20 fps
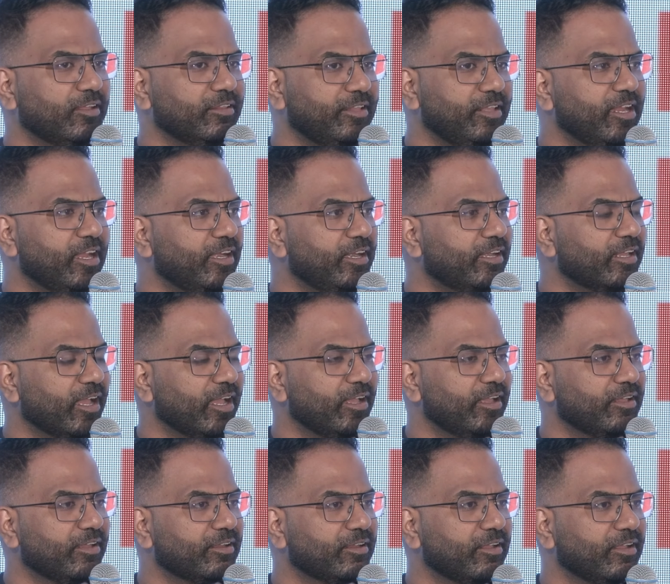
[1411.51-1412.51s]
the
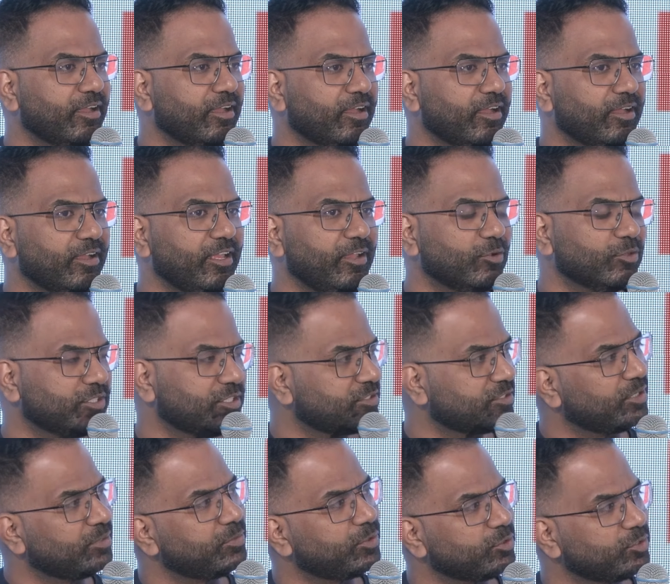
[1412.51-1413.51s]
entire
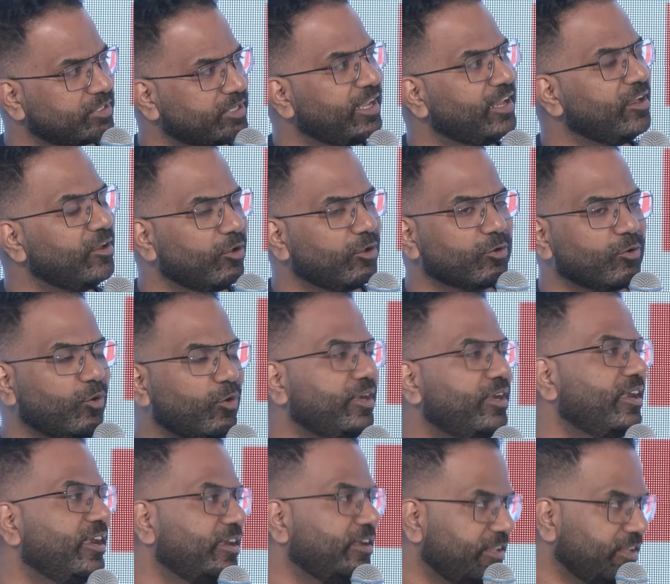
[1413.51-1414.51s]
ecosystem to scale or
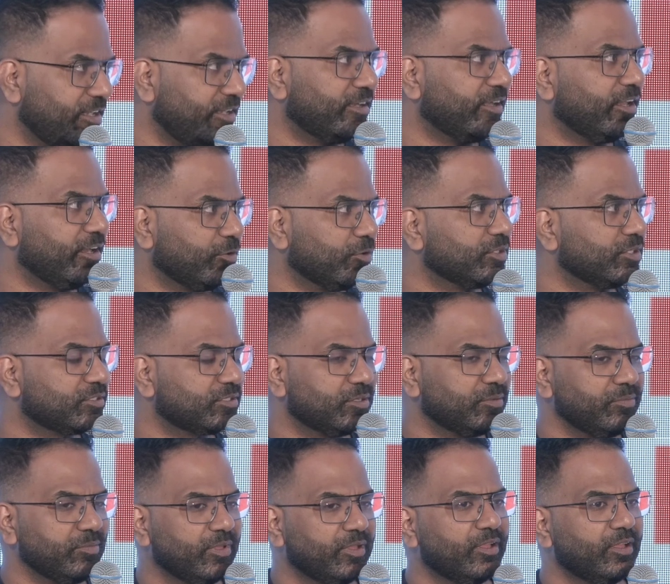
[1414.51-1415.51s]
coordinate the entire
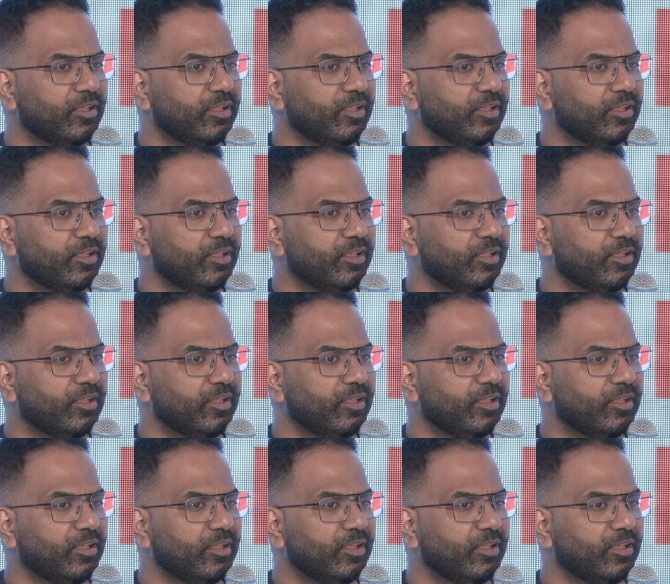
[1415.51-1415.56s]
ecosystem,